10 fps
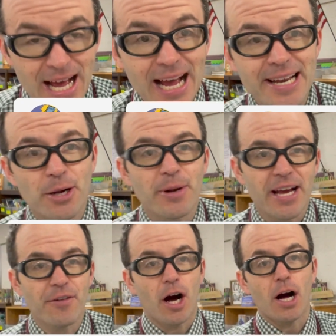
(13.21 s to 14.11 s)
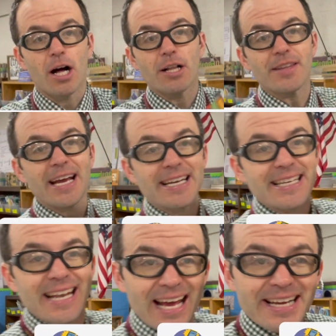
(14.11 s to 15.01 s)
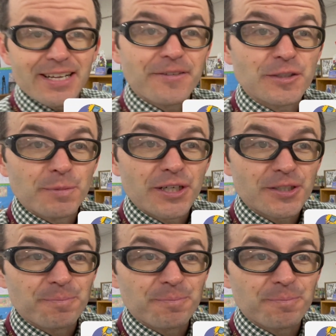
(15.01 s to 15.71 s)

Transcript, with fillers: I don't have all 99 of his books,